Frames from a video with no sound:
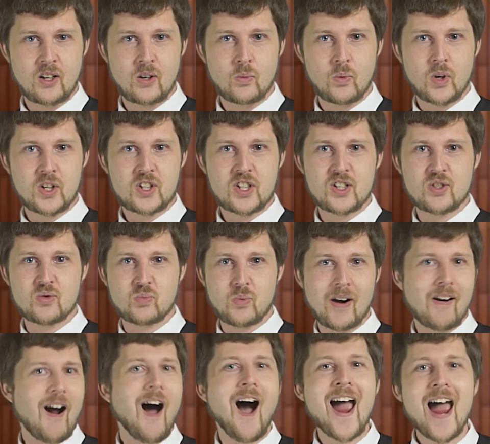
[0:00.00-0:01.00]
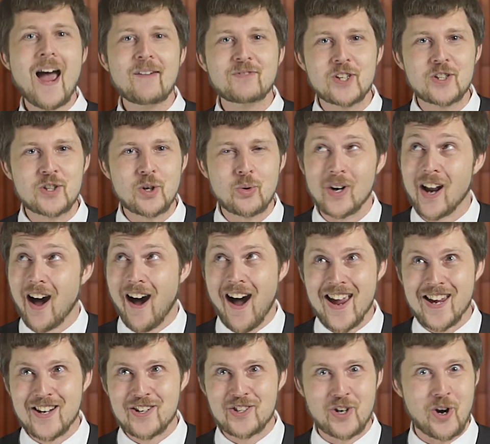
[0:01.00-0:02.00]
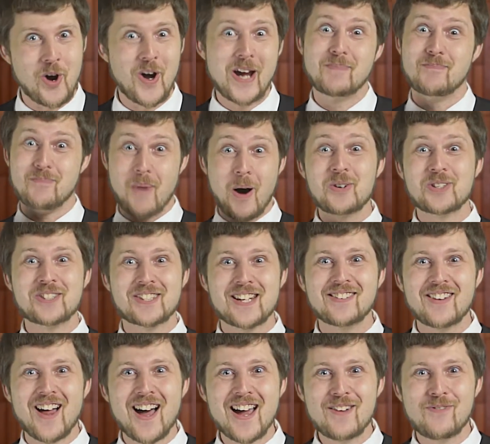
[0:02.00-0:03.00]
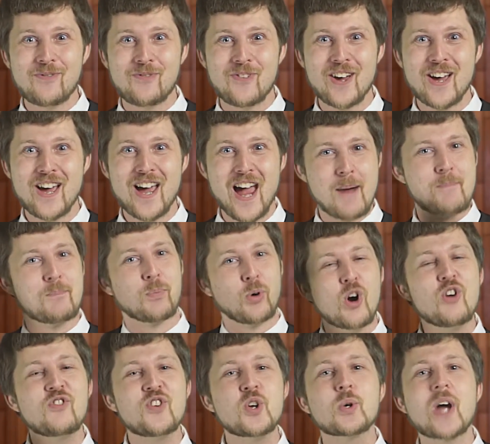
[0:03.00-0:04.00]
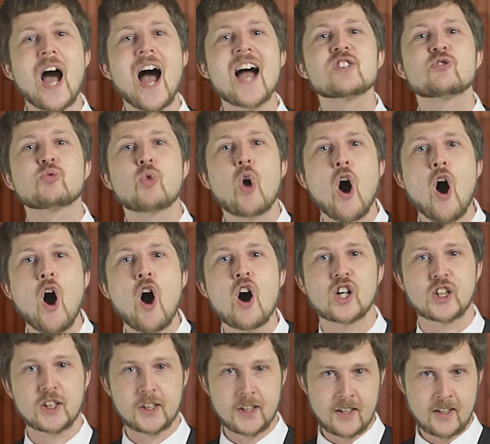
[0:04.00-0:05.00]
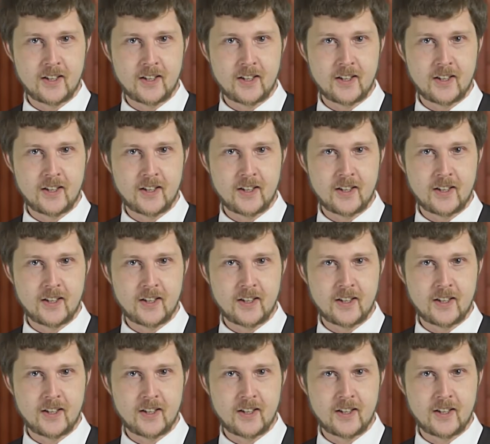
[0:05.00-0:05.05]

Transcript: Which is where I have to do what I enjoy most in life and prove you guys wrong.